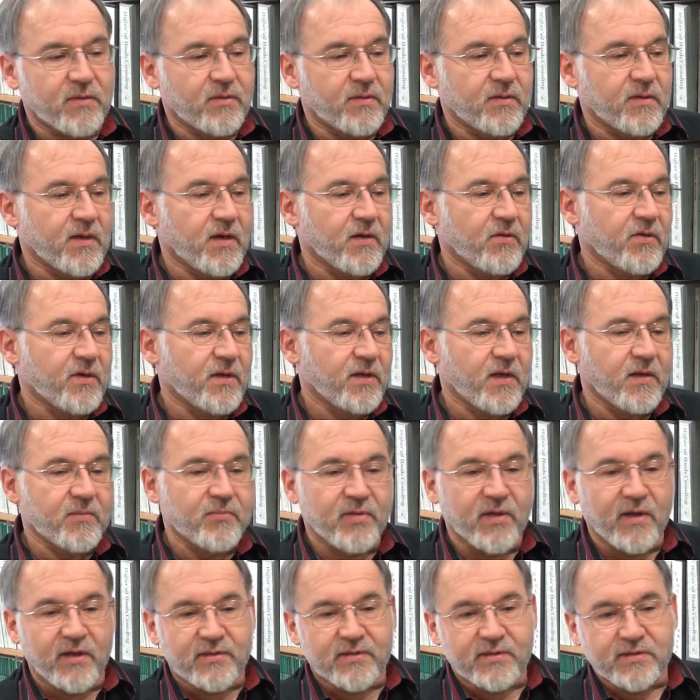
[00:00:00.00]
Uh, how can I
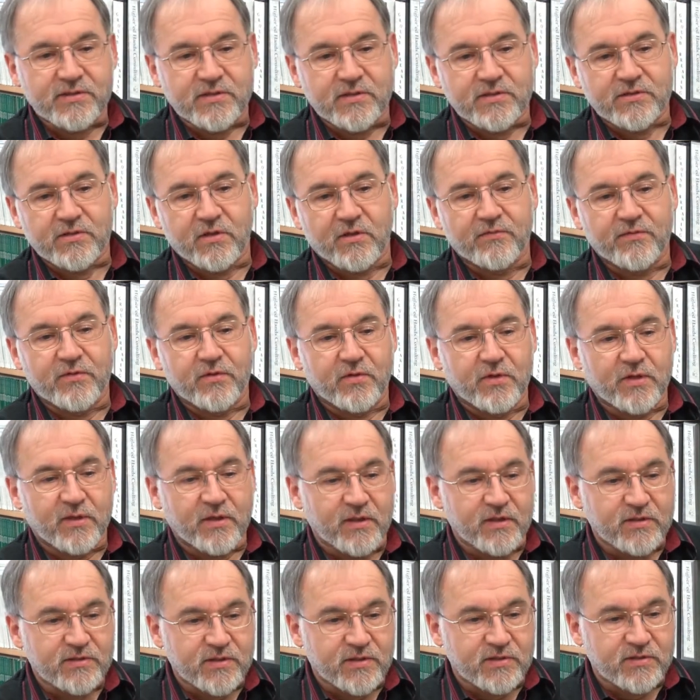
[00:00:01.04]
apply this to solving
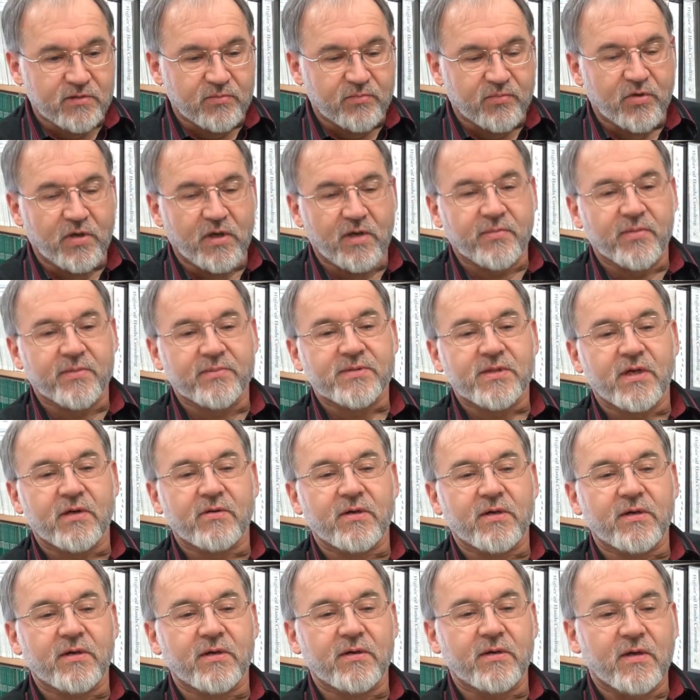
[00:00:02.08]
organizational problems? How
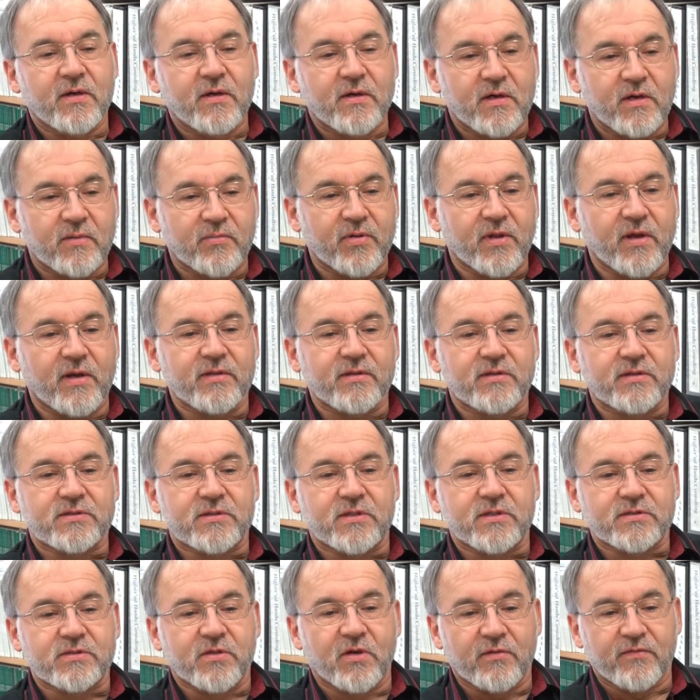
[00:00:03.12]
can I apply this
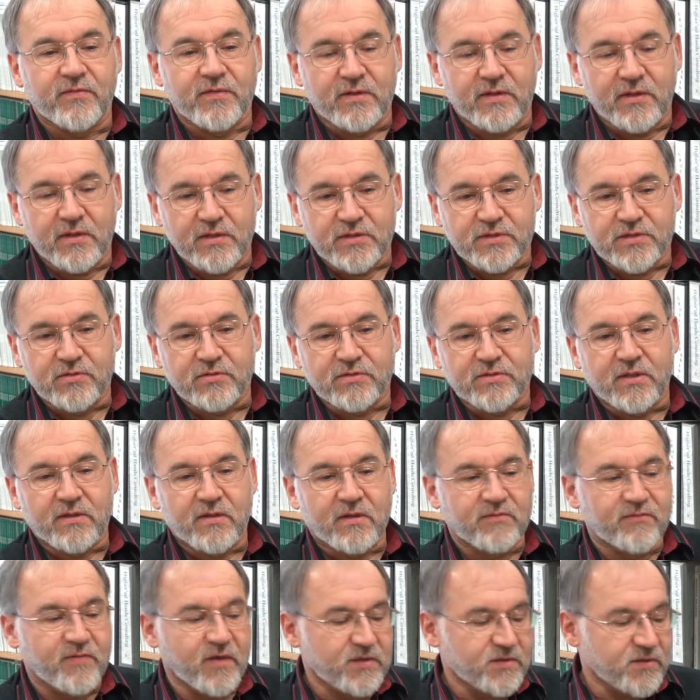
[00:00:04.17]
to solving the issues that
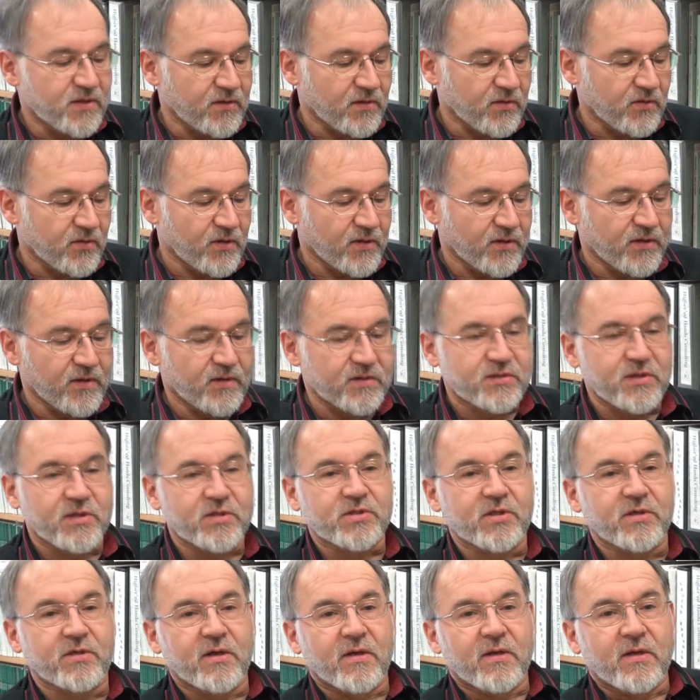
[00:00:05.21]
are facing the
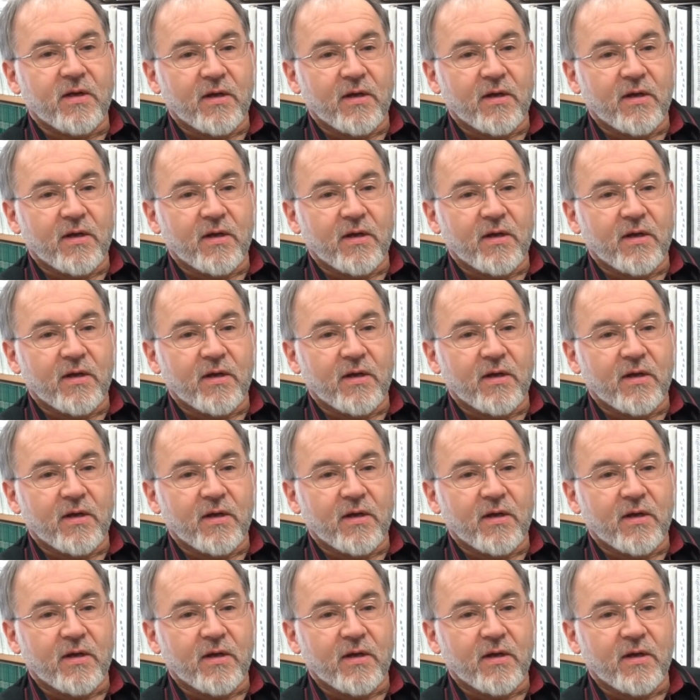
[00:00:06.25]
organization?